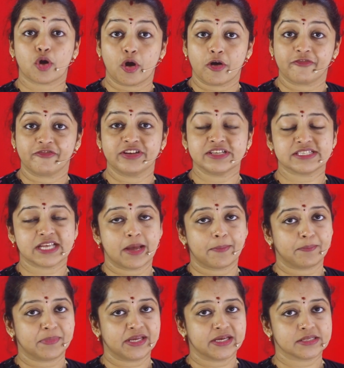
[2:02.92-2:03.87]
office
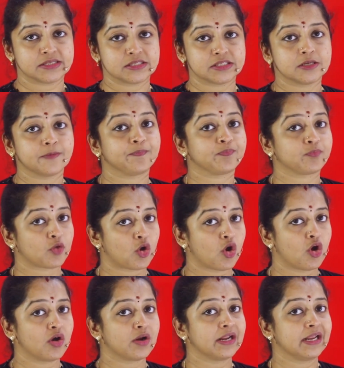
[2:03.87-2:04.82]
ambience
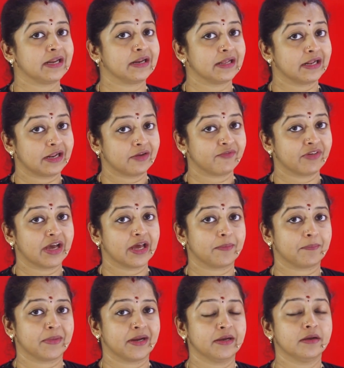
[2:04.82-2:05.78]
or in an
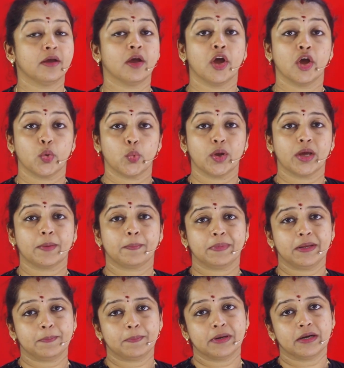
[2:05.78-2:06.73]
environment where
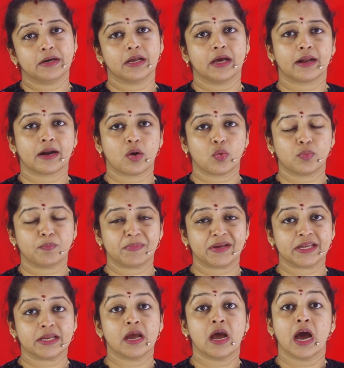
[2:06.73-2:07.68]
people around
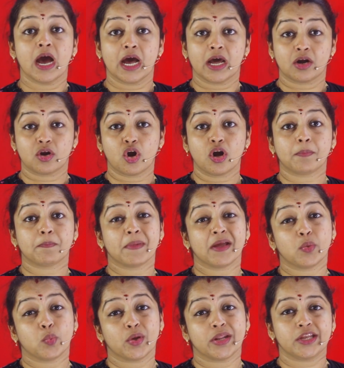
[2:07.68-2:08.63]
me are not
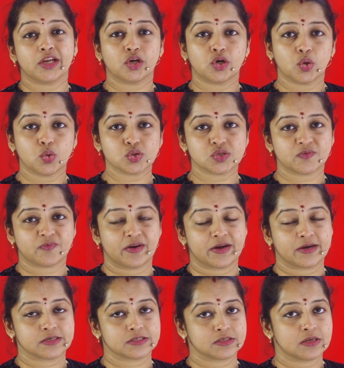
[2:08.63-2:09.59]
my very close
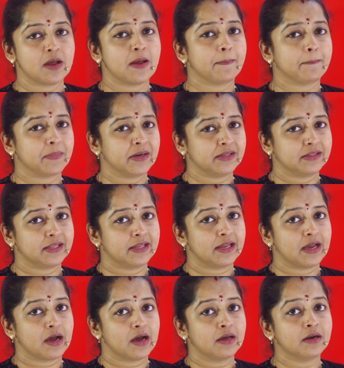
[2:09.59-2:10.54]
friends, but
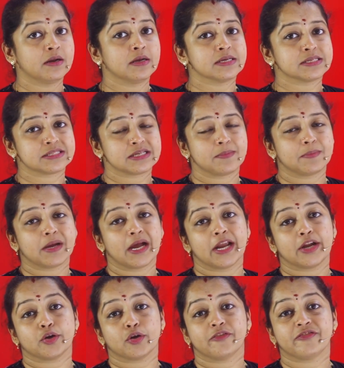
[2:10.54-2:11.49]
they are some
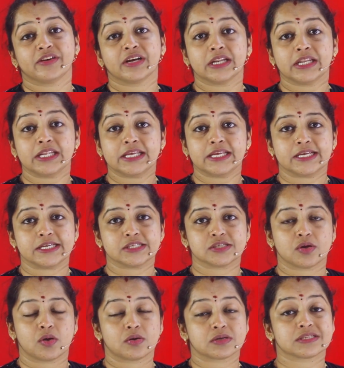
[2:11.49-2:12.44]
kind of
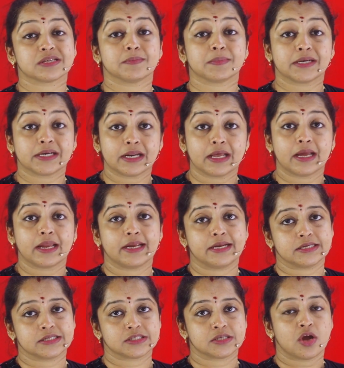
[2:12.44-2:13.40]
colleagues or some
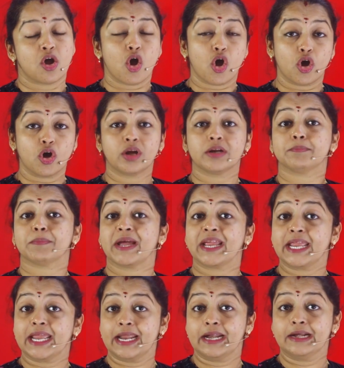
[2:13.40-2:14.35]
clients or
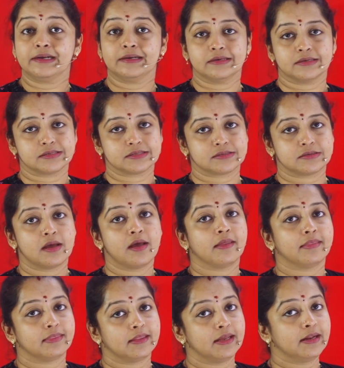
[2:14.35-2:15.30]
my elders,
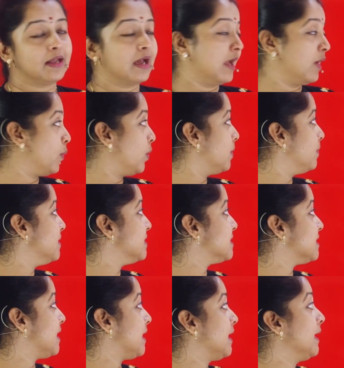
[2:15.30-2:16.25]
then I will be
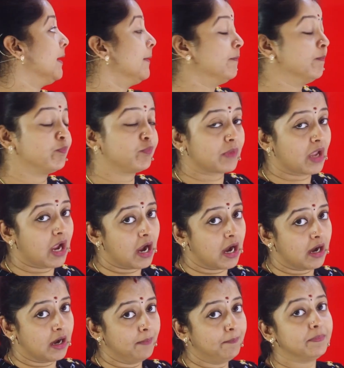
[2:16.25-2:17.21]
saying
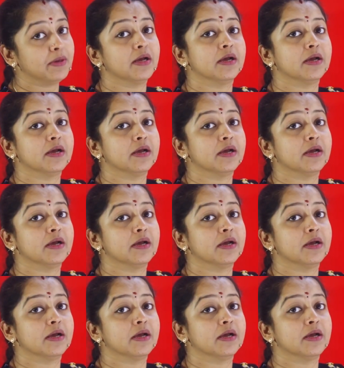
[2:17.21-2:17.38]
aap